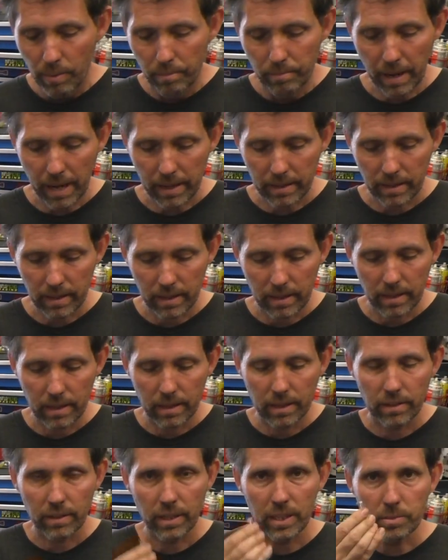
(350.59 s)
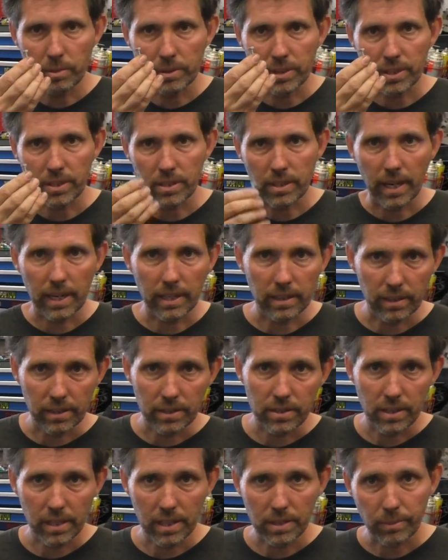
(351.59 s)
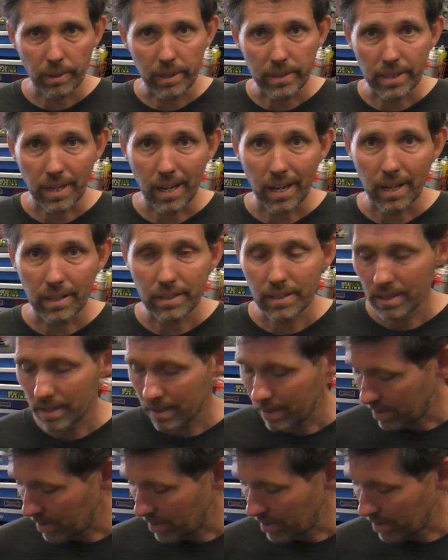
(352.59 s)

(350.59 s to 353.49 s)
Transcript: But these ones are stainless, these ones aren't.